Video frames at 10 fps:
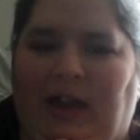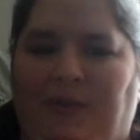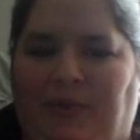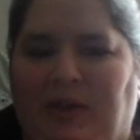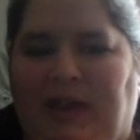to
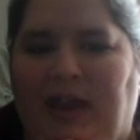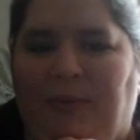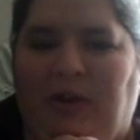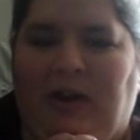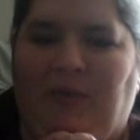have a
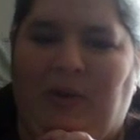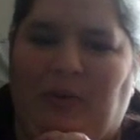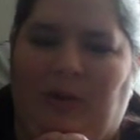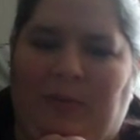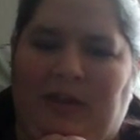camera in every
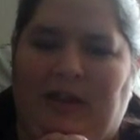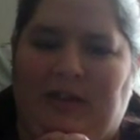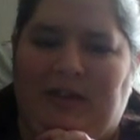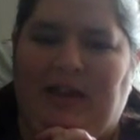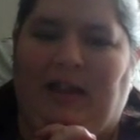room, and
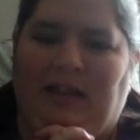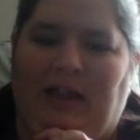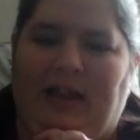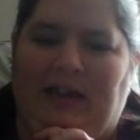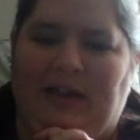it's not
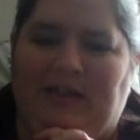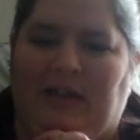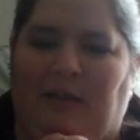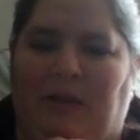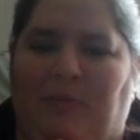like it is at
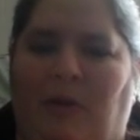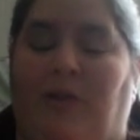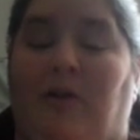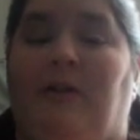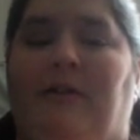the Big
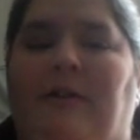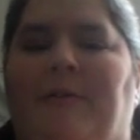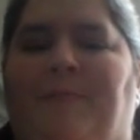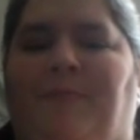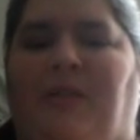Brother.
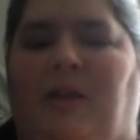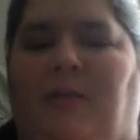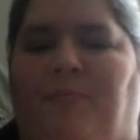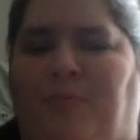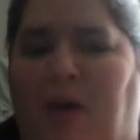
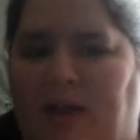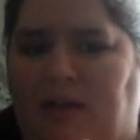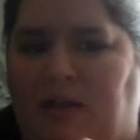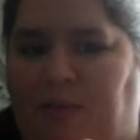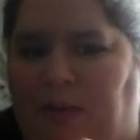But
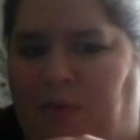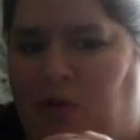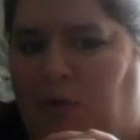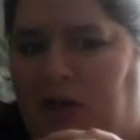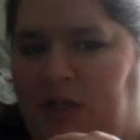the people
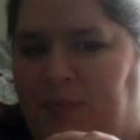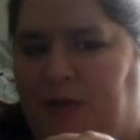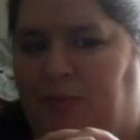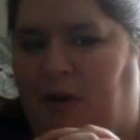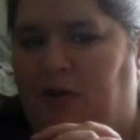who watch
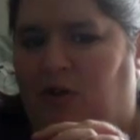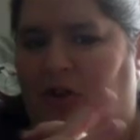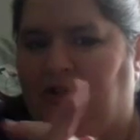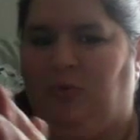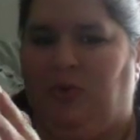Big Brother
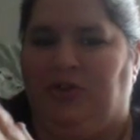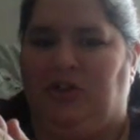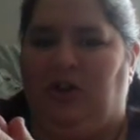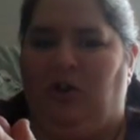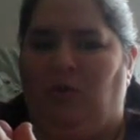also wants
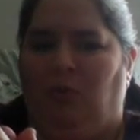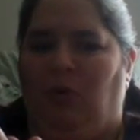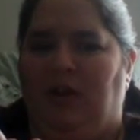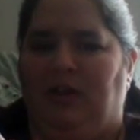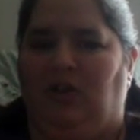to know
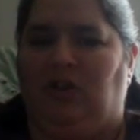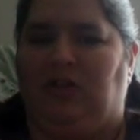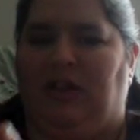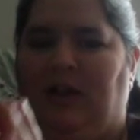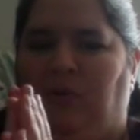what it
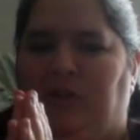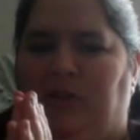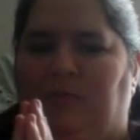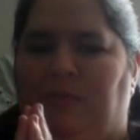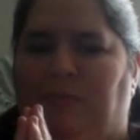looks like where these